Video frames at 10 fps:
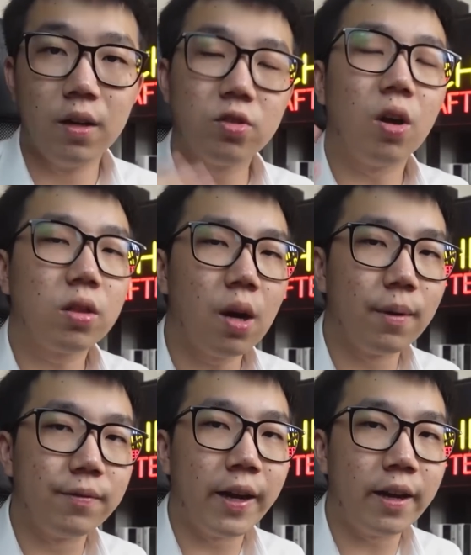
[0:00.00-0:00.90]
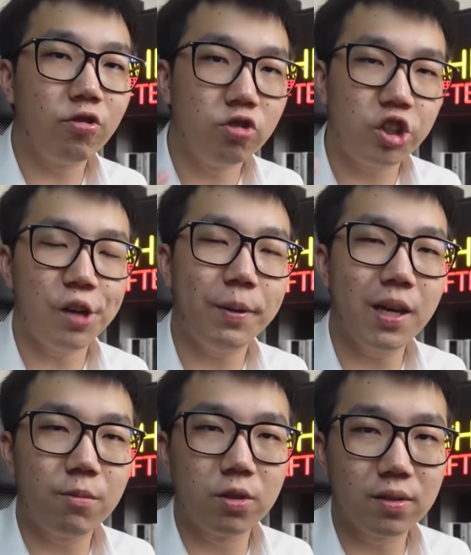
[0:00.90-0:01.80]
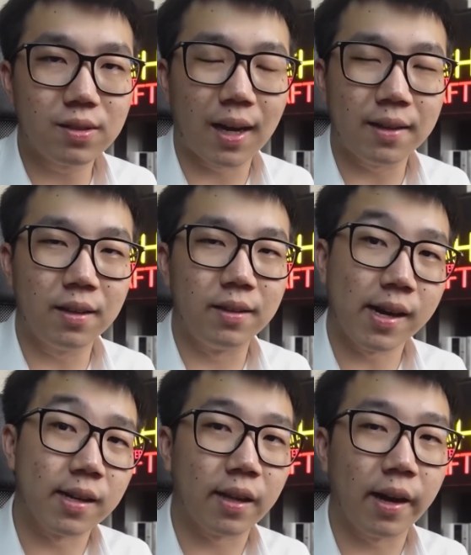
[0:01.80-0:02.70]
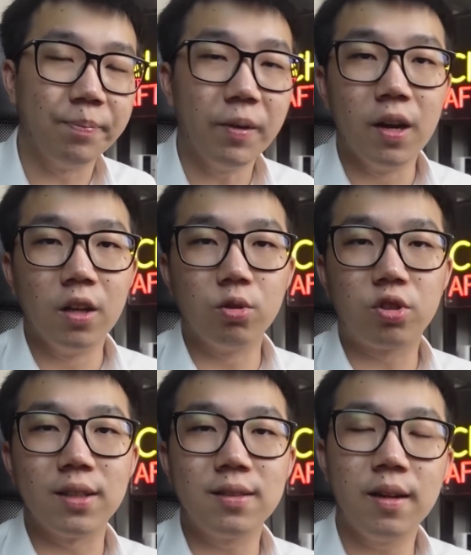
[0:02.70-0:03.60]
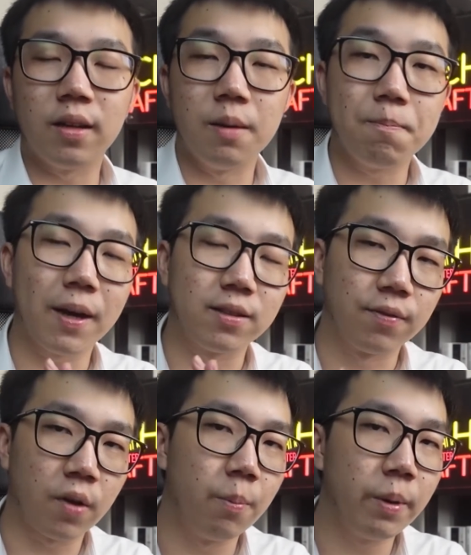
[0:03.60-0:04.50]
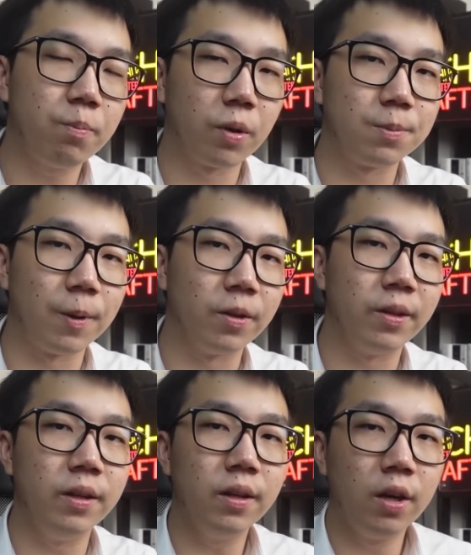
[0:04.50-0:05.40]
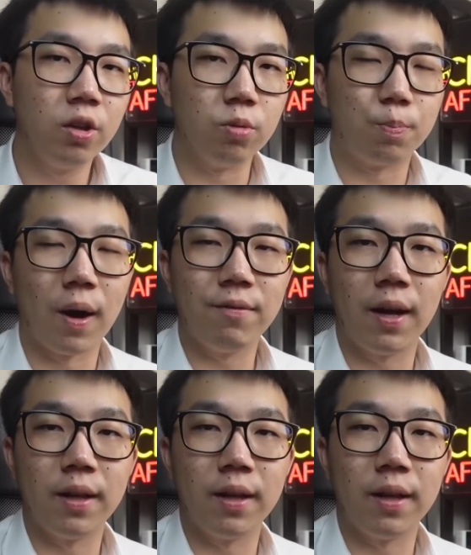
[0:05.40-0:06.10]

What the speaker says: So on top of that, JPM also cited their attempt to translate the impacts of common prosperity to private